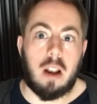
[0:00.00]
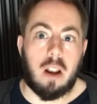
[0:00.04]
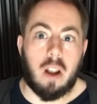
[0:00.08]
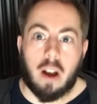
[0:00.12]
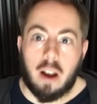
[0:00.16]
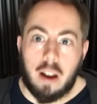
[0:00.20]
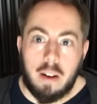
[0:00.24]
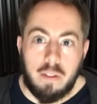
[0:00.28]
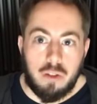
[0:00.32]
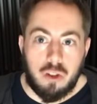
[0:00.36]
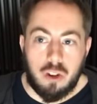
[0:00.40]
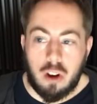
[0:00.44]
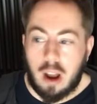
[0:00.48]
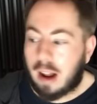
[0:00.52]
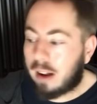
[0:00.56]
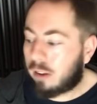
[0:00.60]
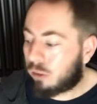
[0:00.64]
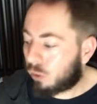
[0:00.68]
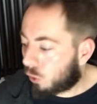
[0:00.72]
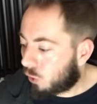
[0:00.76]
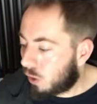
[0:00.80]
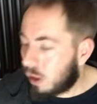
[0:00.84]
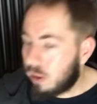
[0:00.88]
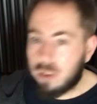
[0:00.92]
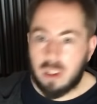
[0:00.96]
live
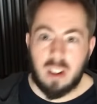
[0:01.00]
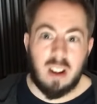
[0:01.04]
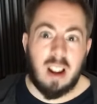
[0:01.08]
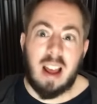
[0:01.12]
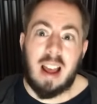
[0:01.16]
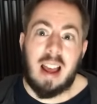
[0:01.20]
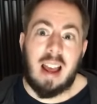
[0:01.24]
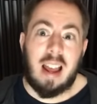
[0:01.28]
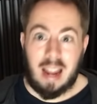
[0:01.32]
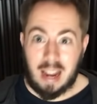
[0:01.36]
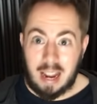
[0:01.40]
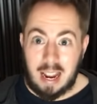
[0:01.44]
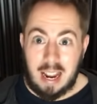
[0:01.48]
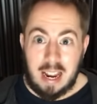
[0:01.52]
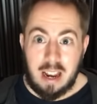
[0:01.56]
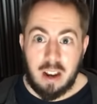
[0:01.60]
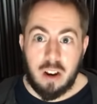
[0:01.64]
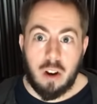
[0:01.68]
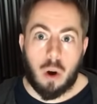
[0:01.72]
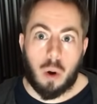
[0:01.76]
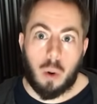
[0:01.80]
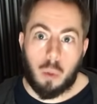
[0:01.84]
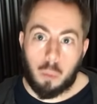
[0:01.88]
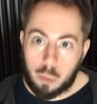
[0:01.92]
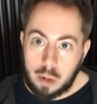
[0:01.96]
chats or even
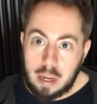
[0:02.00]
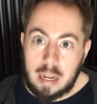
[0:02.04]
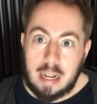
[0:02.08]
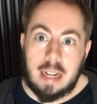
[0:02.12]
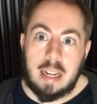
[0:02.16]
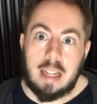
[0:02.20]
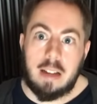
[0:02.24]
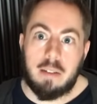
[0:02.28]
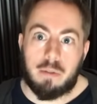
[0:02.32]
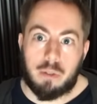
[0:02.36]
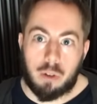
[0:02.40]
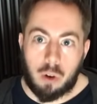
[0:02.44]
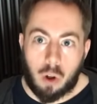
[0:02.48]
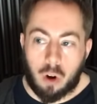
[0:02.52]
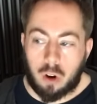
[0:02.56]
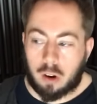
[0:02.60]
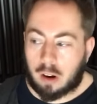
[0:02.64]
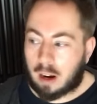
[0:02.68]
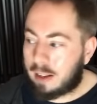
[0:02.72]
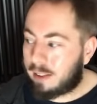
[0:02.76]
in a weekly vlog.